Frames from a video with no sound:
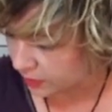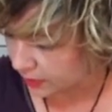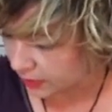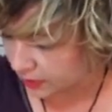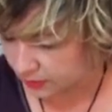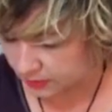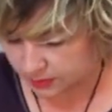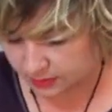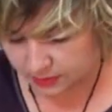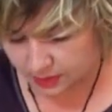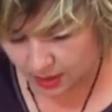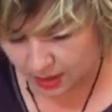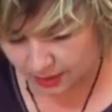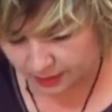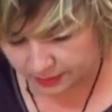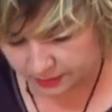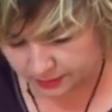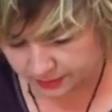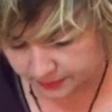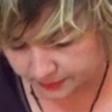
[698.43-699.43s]
be
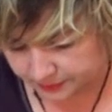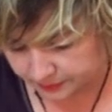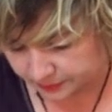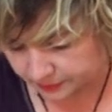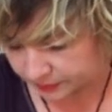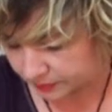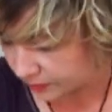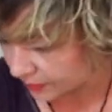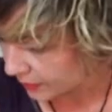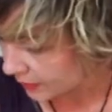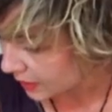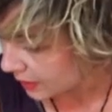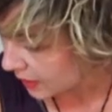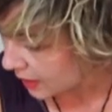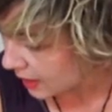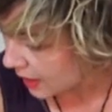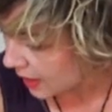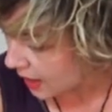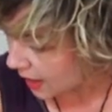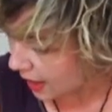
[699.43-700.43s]
inside.
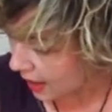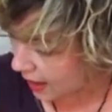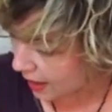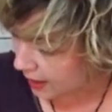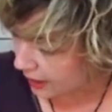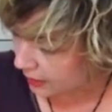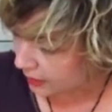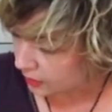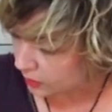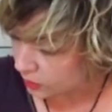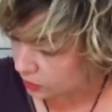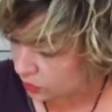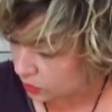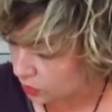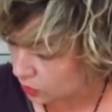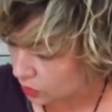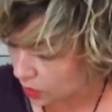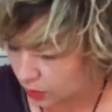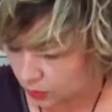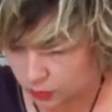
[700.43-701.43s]

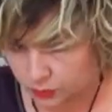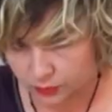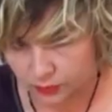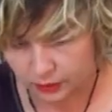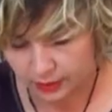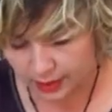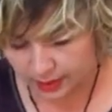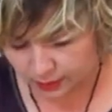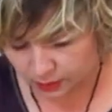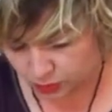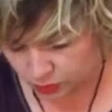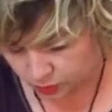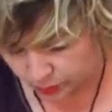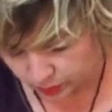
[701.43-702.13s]
And don't forget to